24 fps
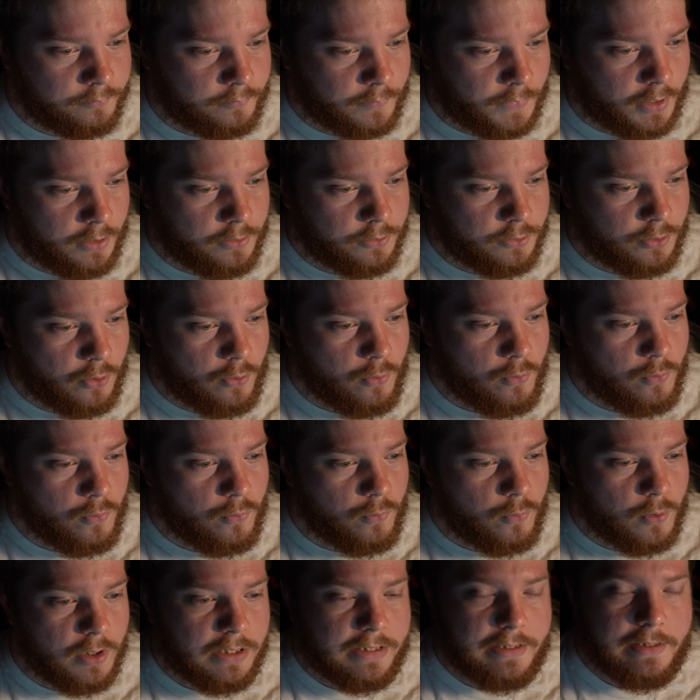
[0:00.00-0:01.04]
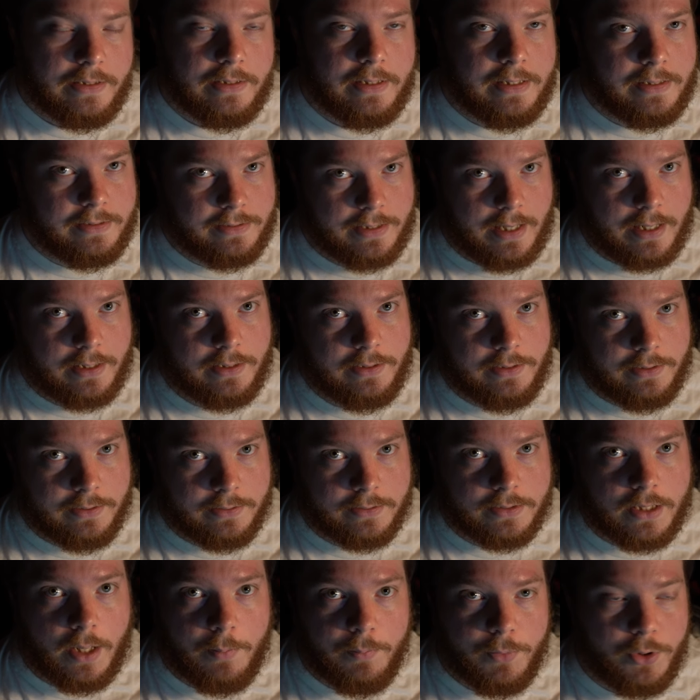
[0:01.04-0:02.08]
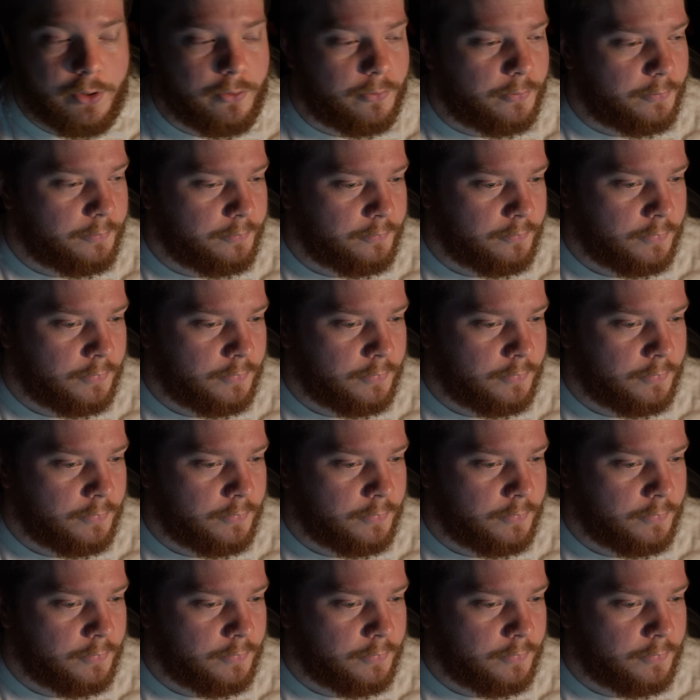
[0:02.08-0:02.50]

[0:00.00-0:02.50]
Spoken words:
So what exactly does sum do?